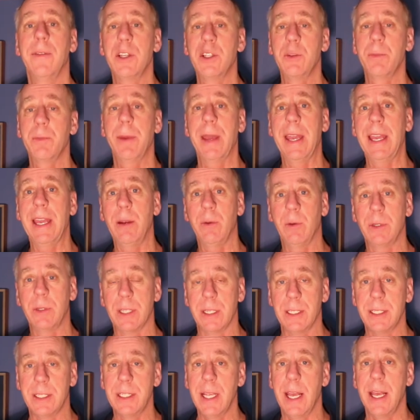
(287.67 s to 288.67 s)
of this paint was
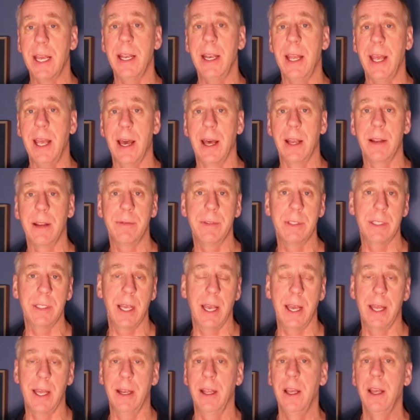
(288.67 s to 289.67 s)
a 10 out of
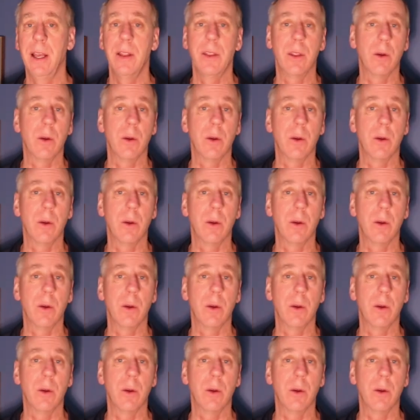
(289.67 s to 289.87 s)
10.